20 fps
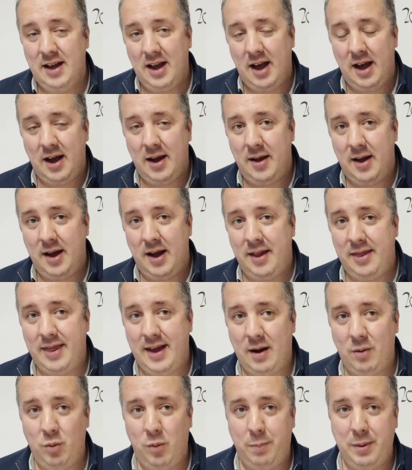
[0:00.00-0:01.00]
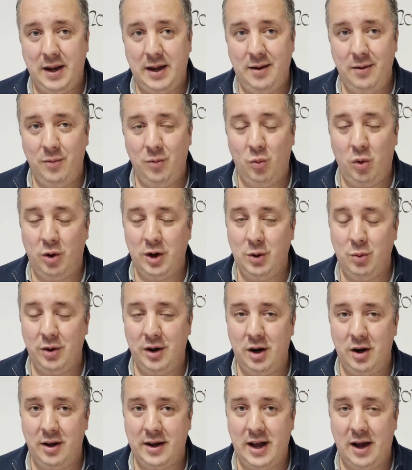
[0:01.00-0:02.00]
Uh, and that will be what you
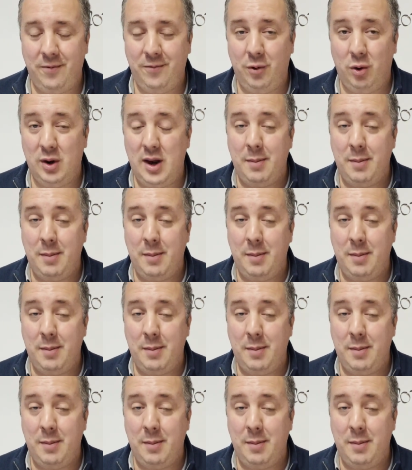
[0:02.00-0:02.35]
want to look out for.